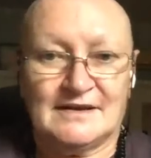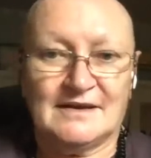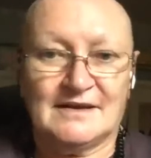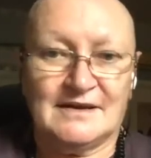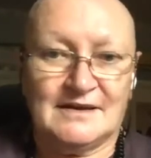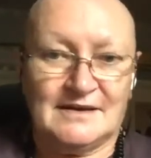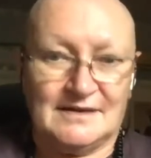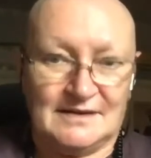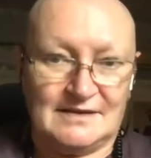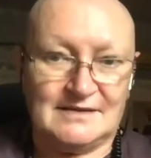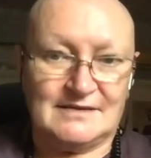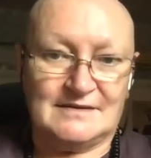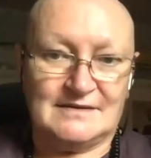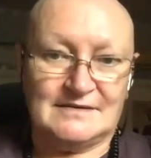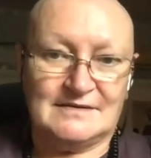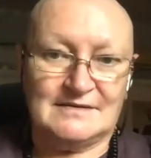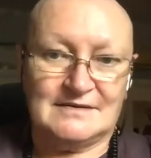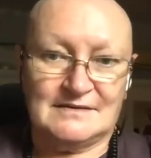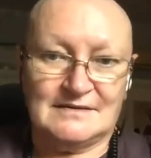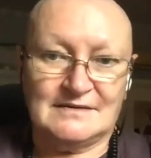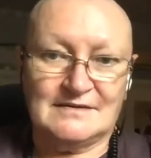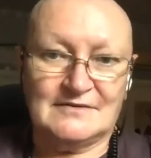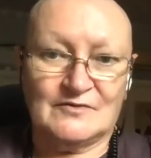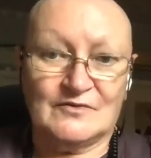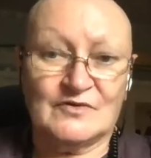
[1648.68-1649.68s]
it
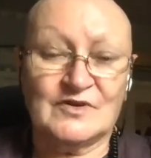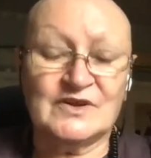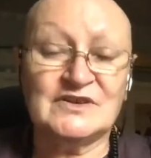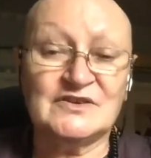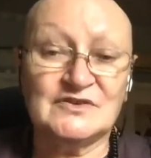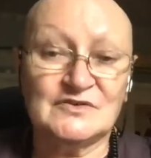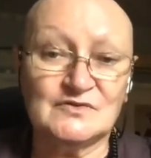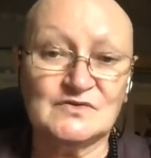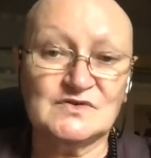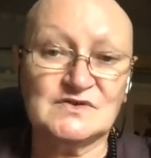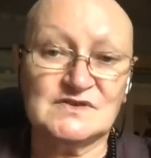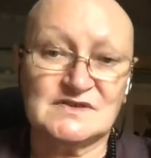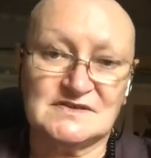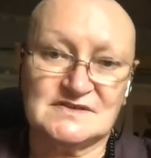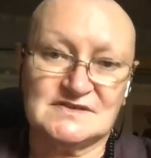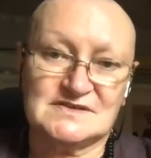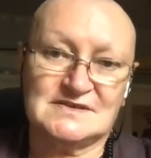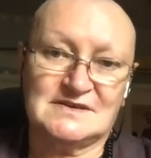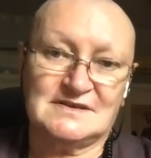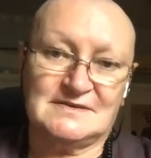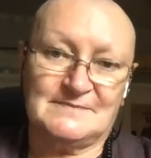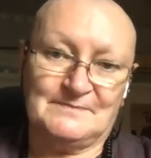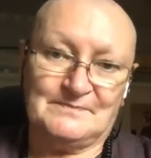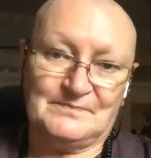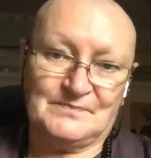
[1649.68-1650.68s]
reduces
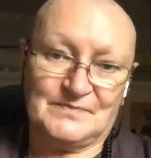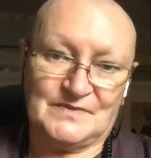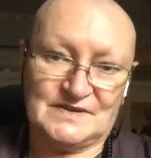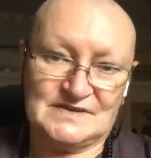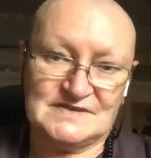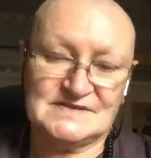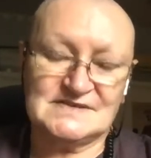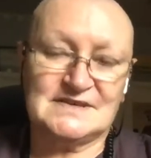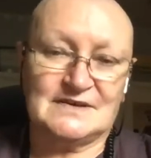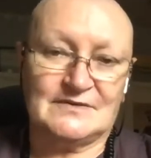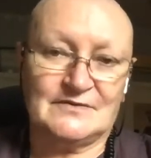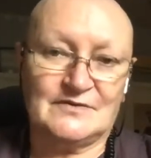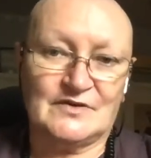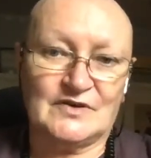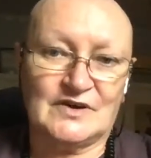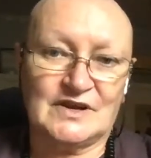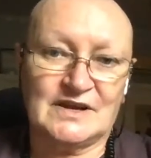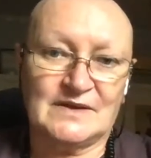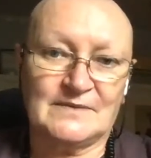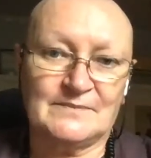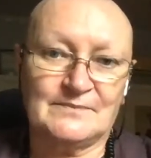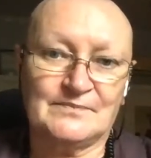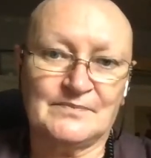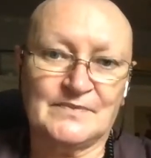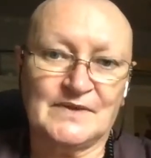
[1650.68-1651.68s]
the
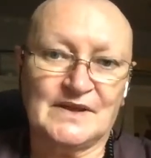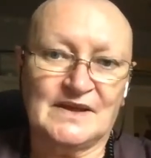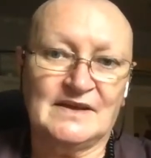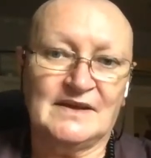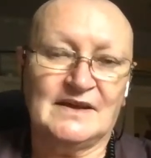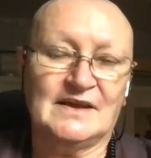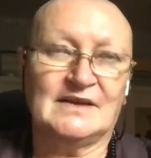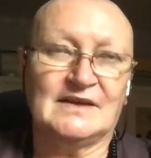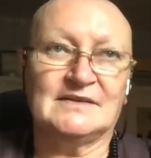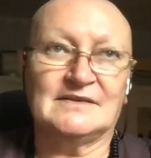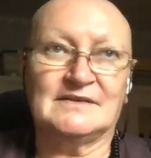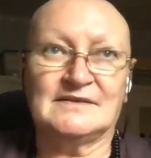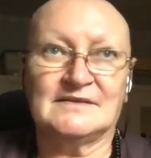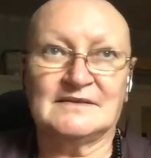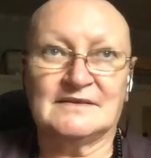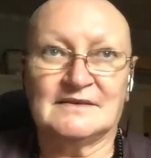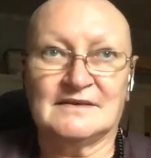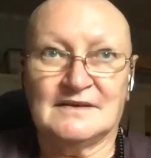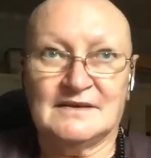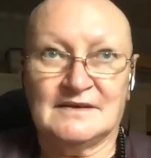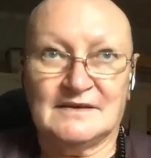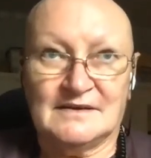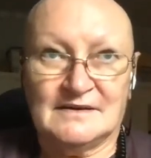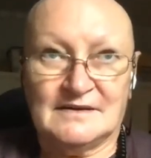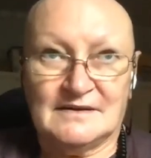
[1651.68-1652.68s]
suffering and
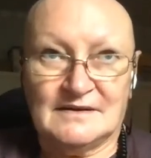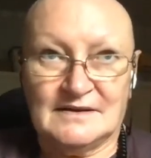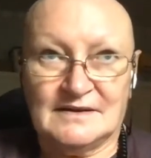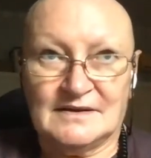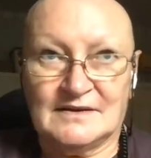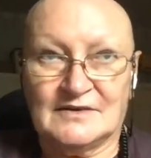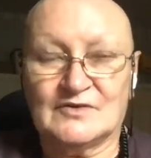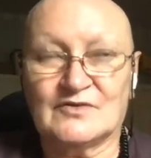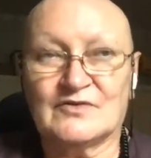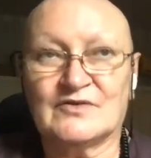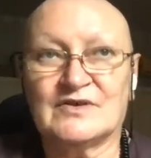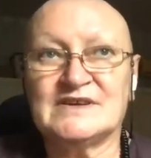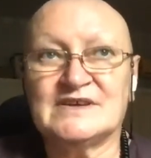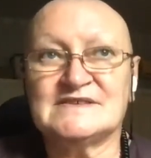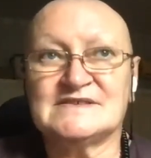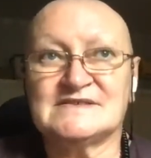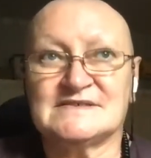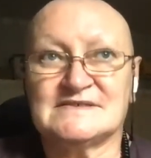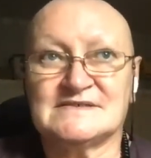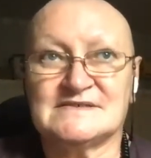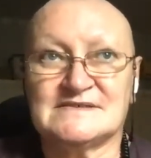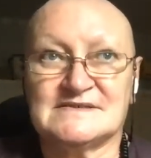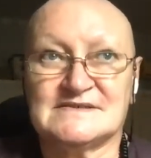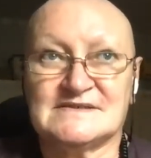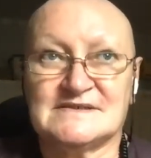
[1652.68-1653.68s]

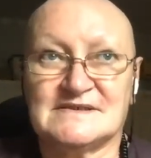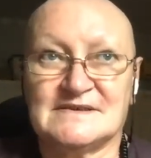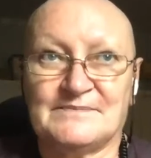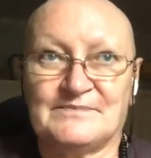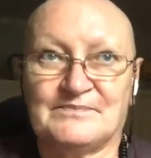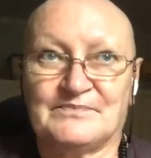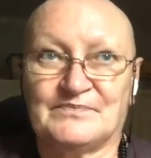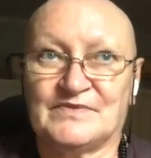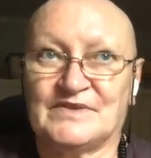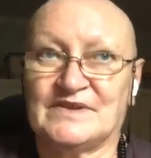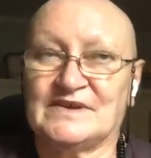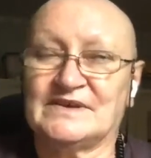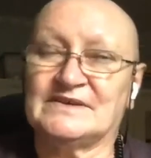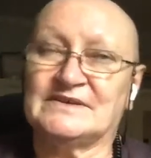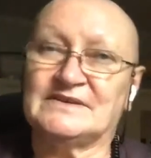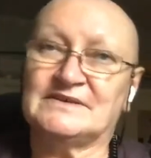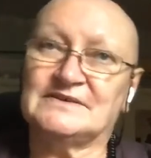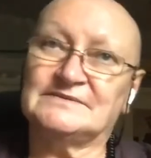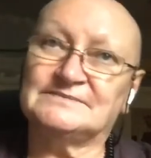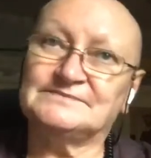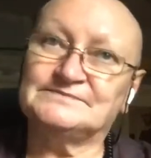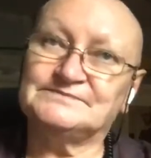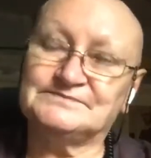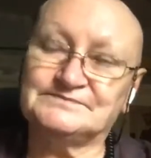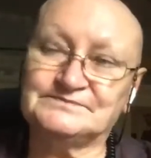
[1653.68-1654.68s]
increases the
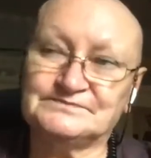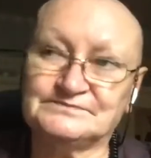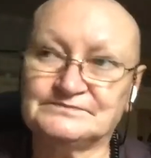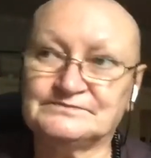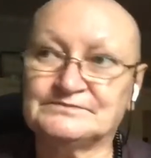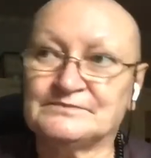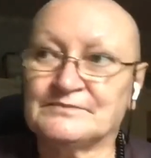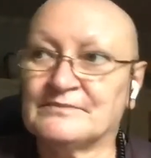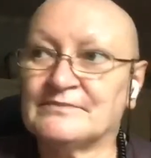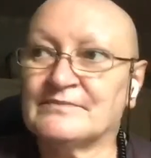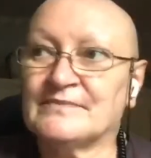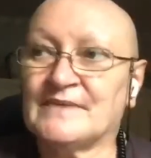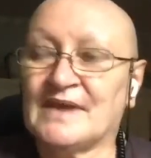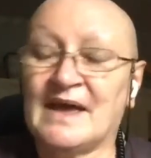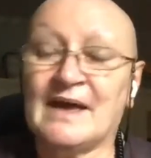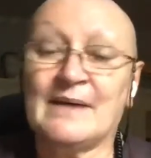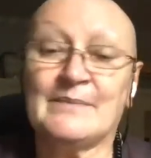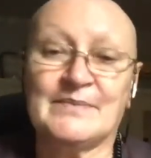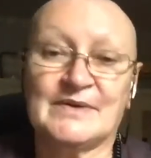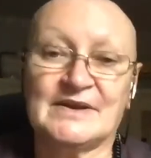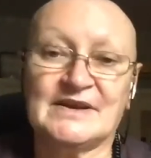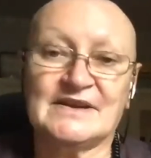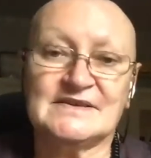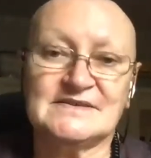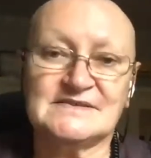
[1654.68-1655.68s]

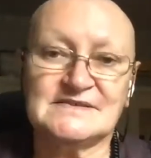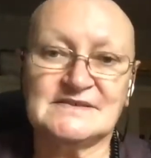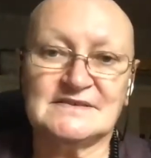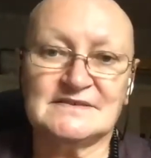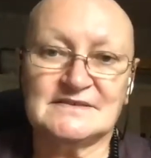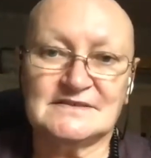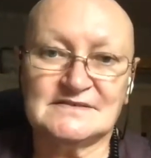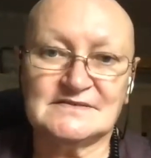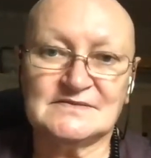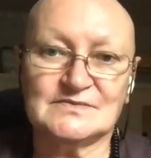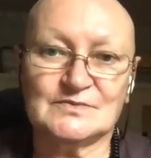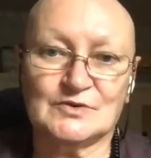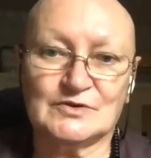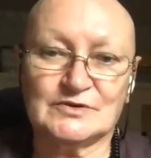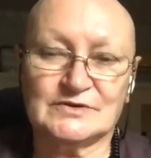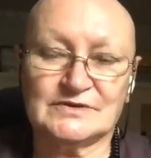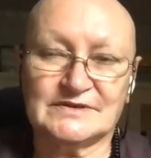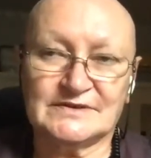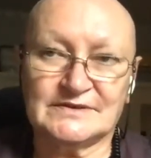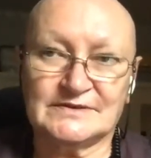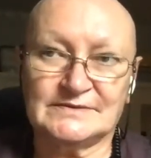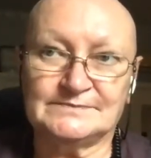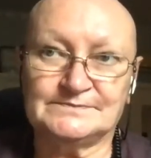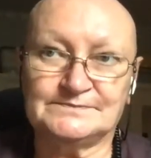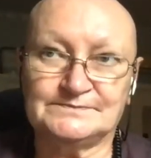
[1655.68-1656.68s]
happiness in this world.
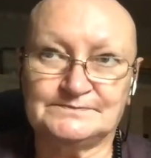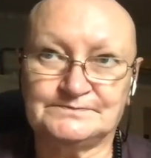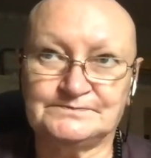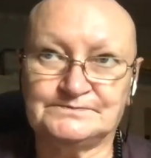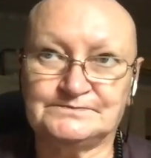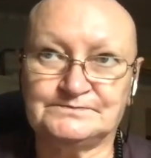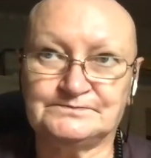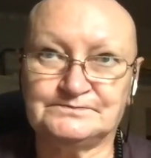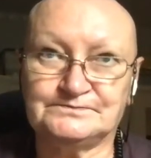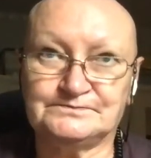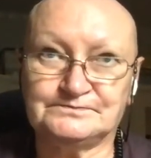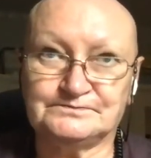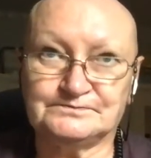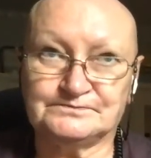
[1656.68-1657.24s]
Mm.